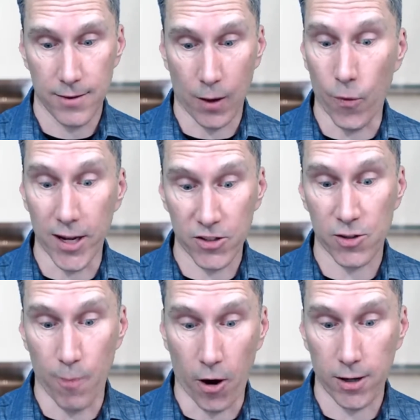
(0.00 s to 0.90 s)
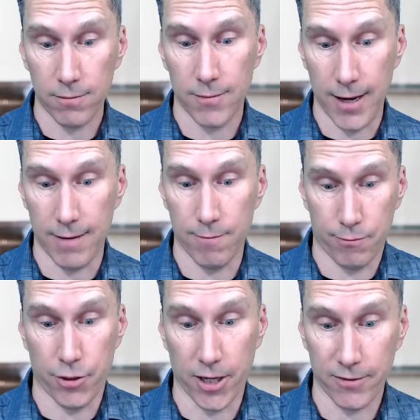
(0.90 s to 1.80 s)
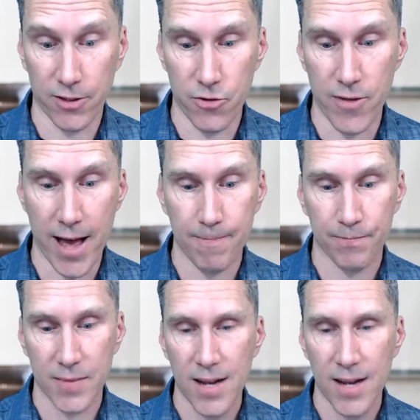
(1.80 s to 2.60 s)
like when it's smart and productive to do that.